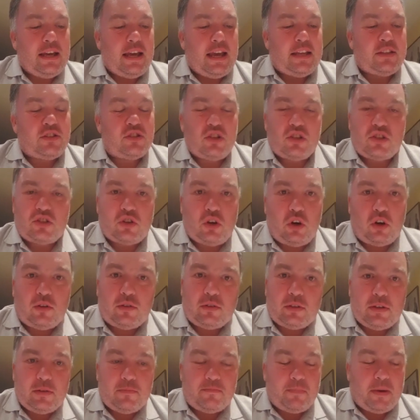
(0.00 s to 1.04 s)
and just got
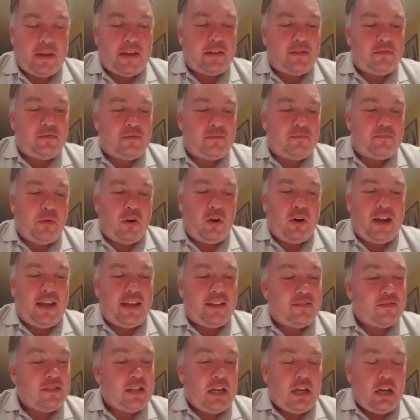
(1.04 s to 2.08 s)
beaten
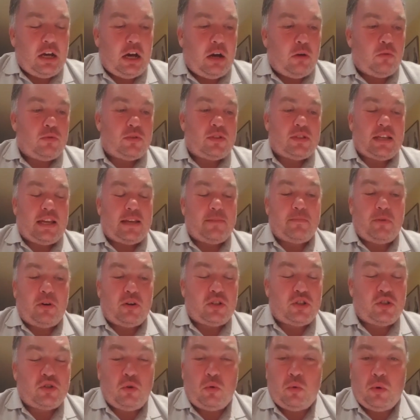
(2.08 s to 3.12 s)
by I would say by
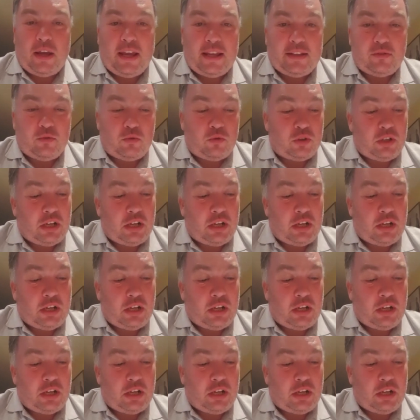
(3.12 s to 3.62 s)
short head or